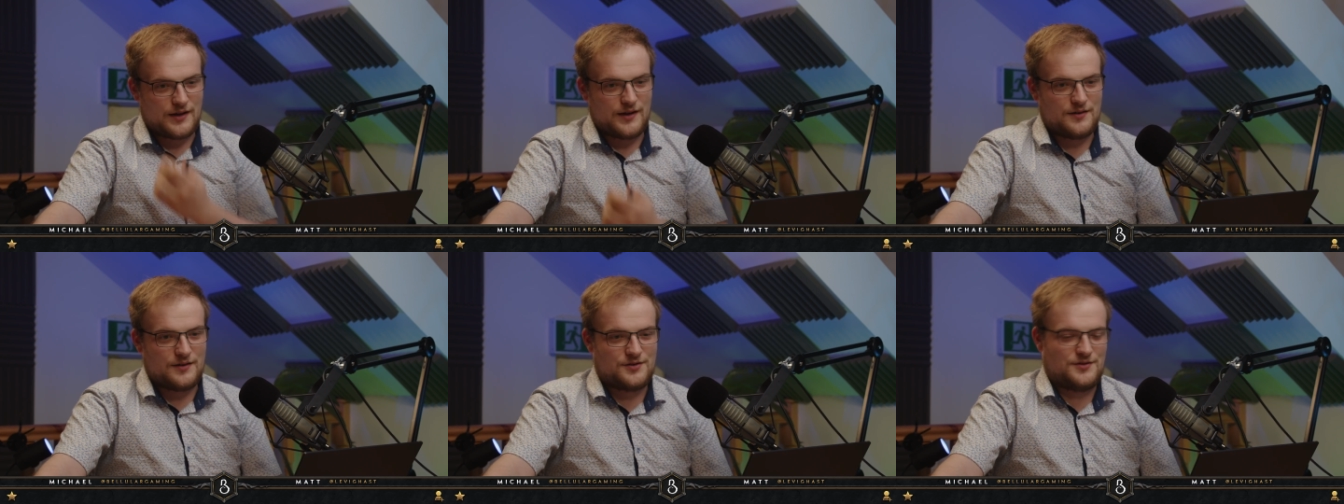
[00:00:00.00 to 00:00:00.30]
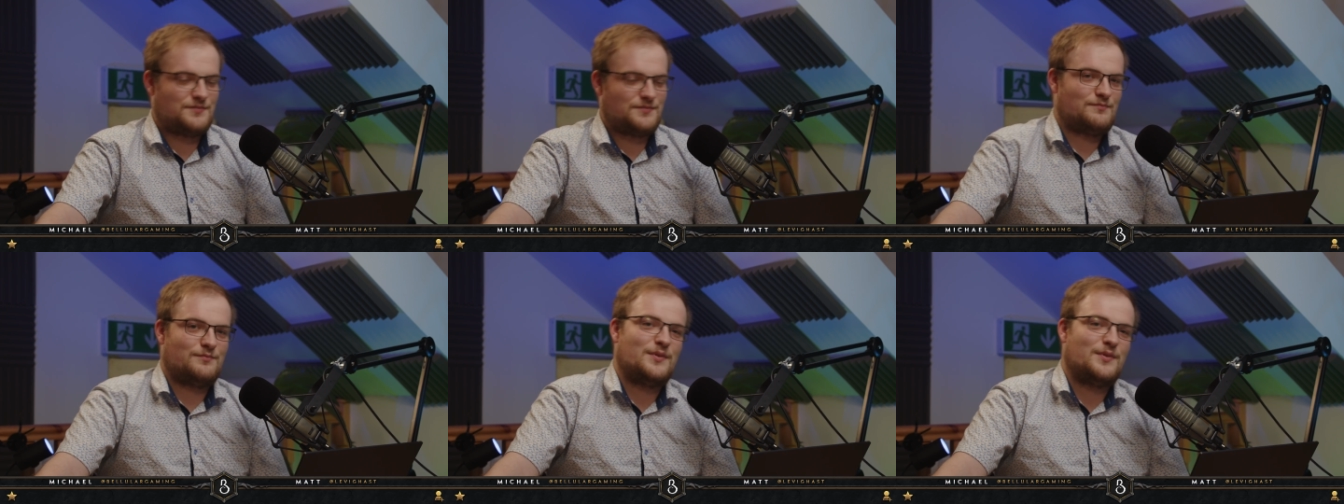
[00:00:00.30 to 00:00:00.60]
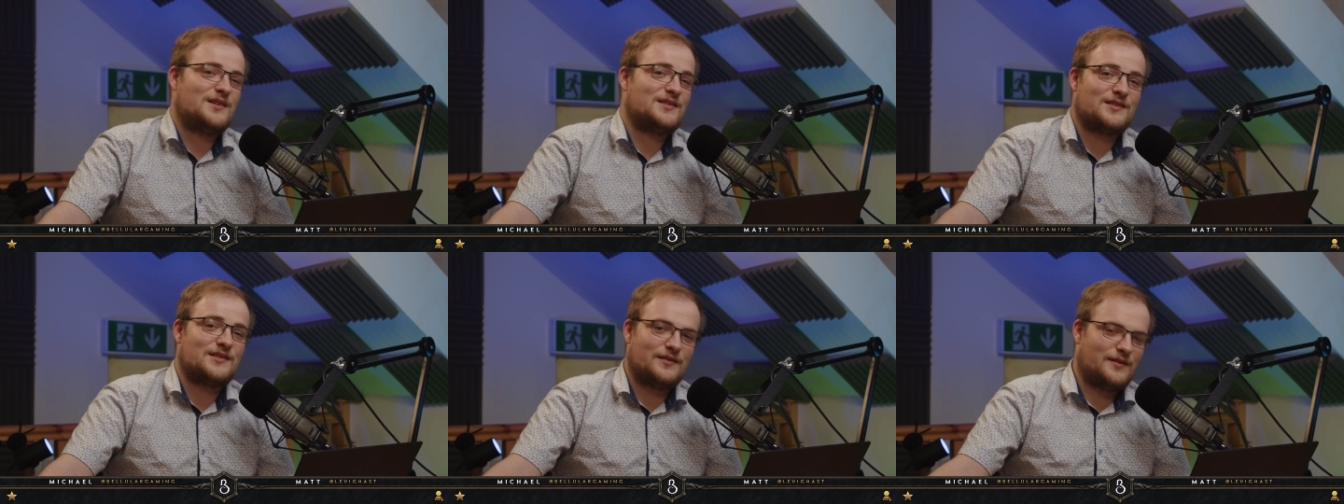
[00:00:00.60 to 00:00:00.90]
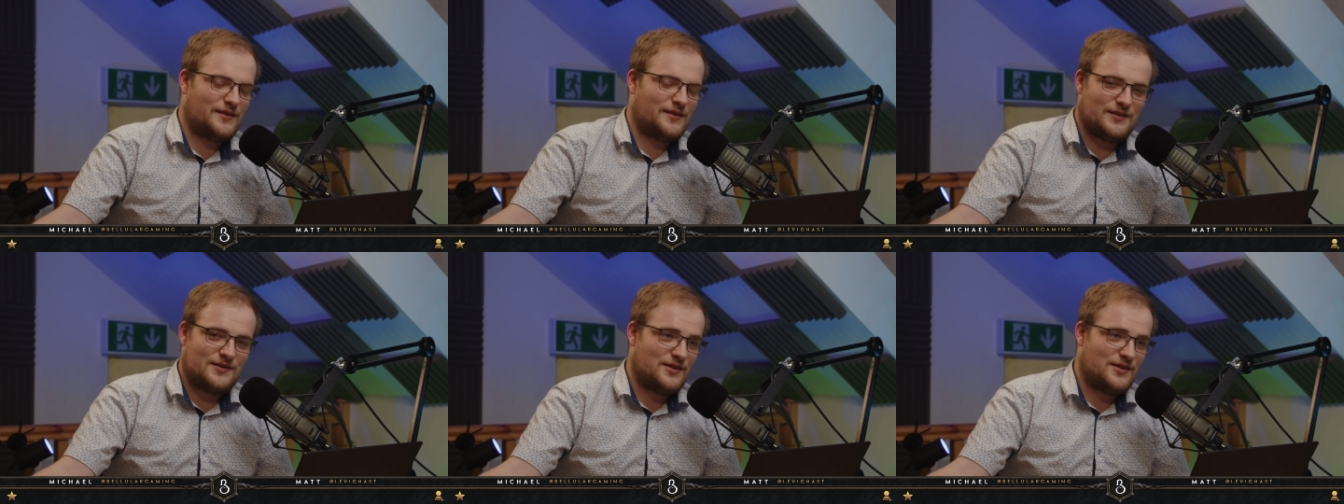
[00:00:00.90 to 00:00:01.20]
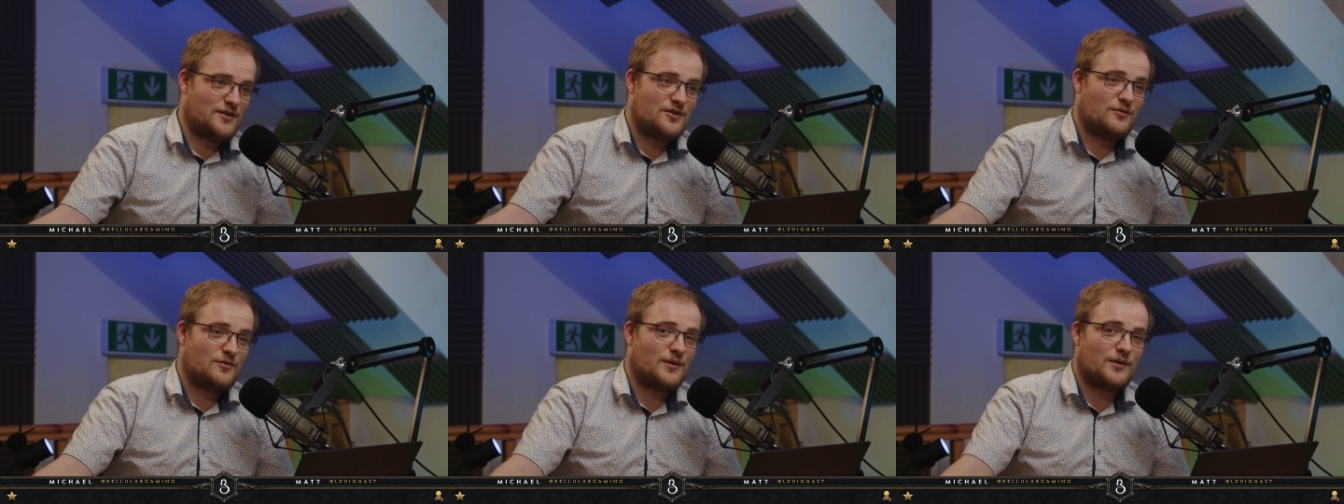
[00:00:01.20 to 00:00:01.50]
uh, just basically
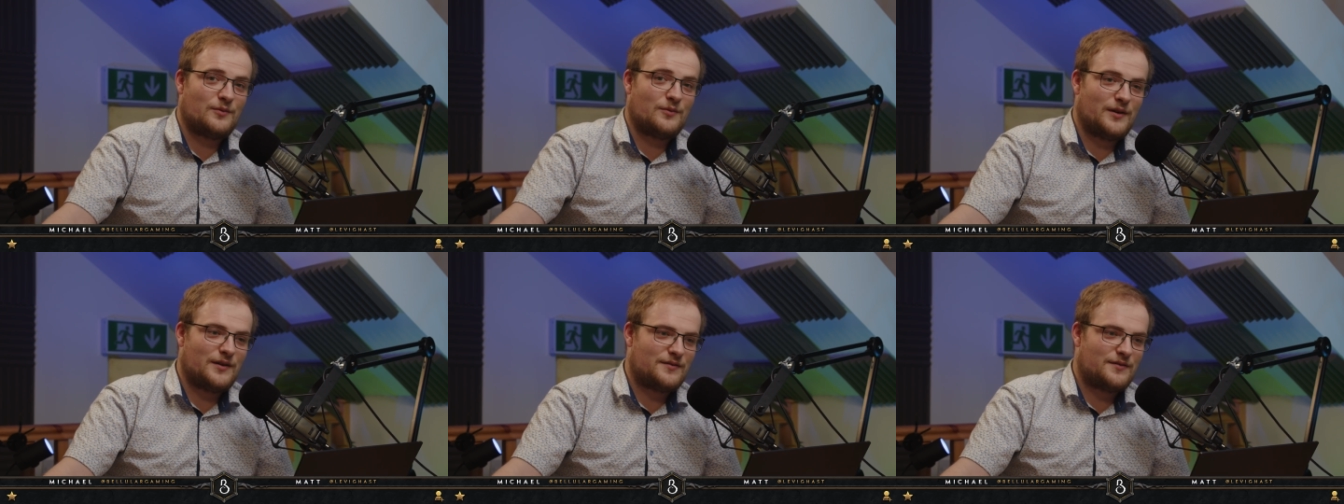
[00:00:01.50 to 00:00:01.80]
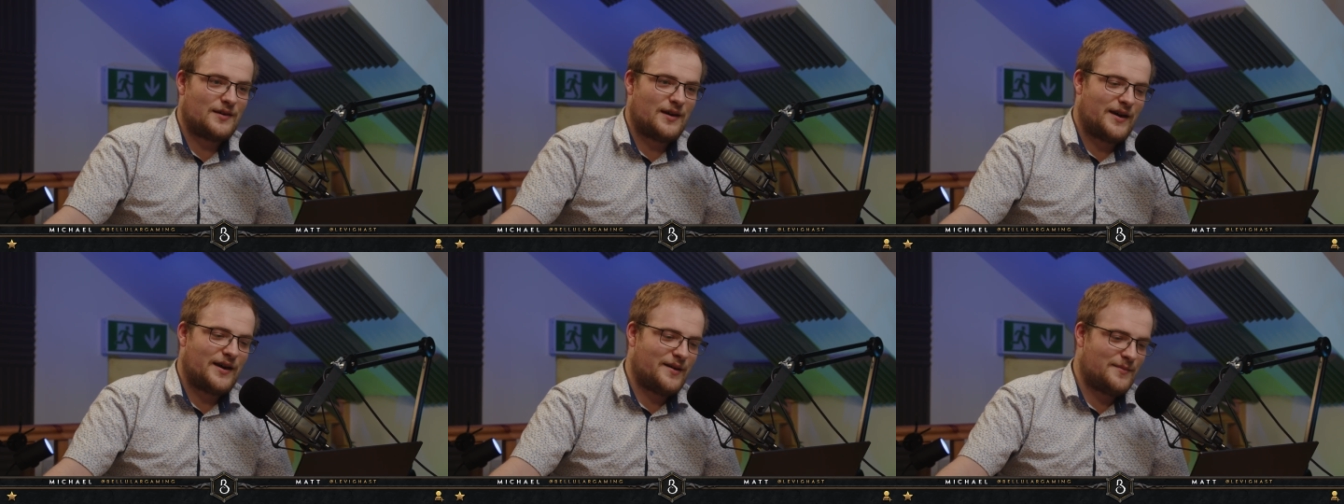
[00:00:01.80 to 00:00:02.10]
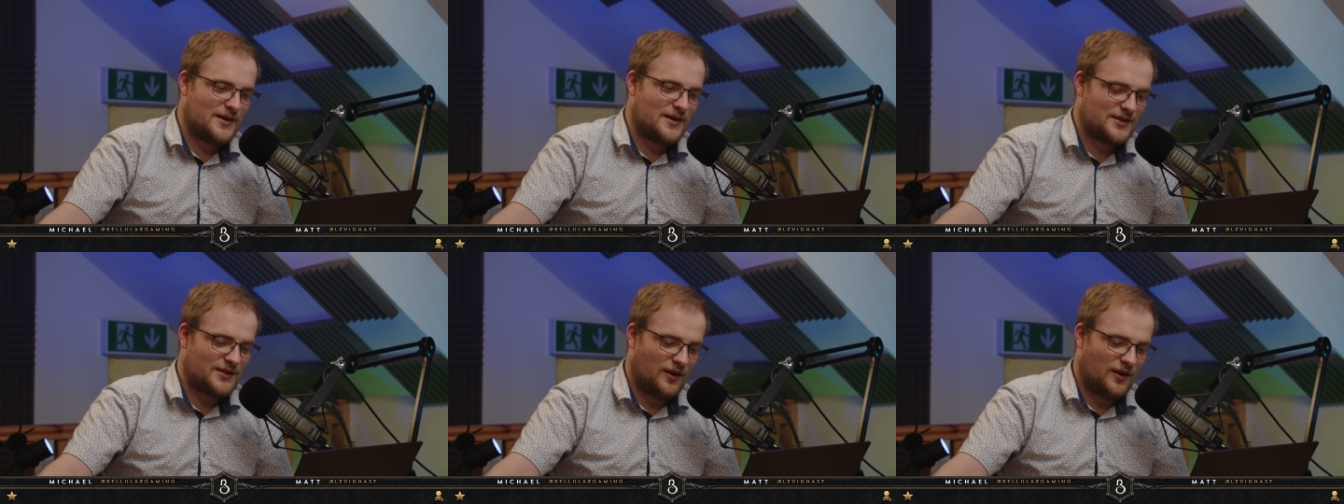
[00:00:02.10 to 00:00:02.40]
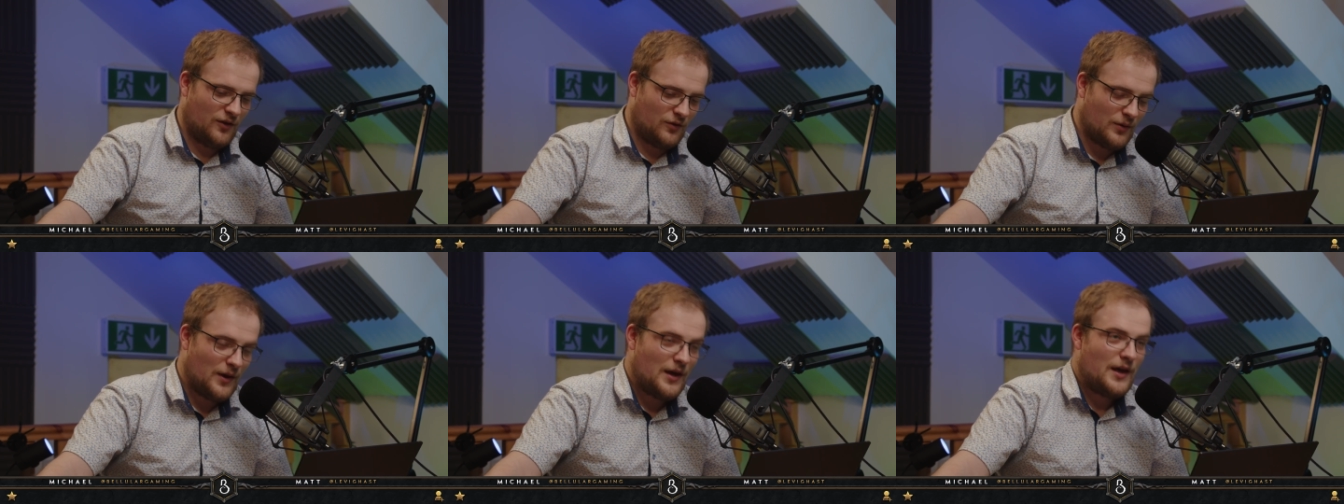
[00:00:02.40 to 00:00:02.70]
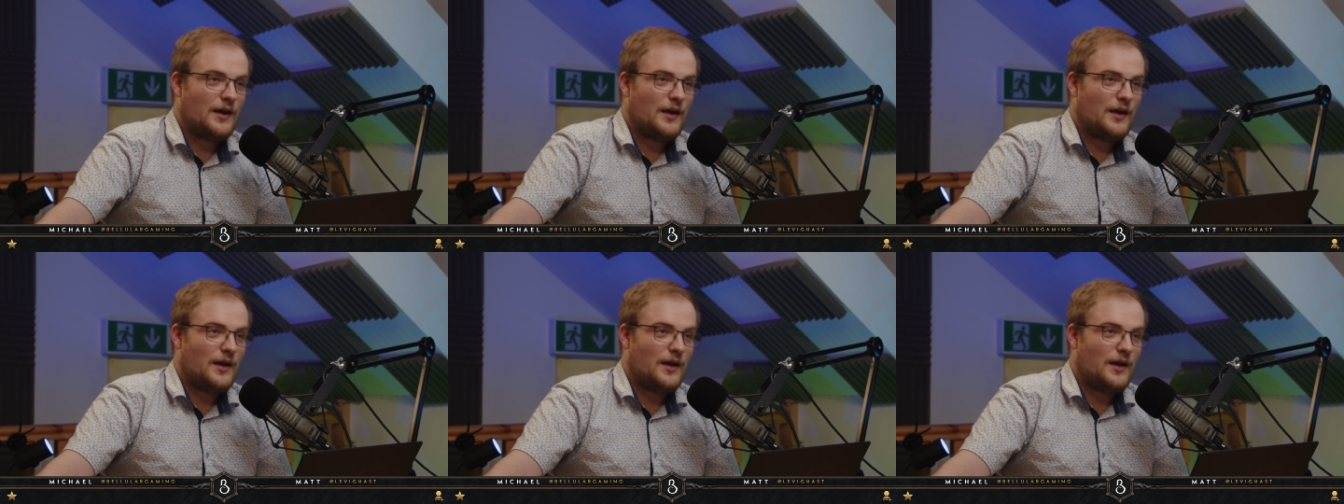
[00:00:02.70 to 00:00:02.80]
continuing with uh, MSQ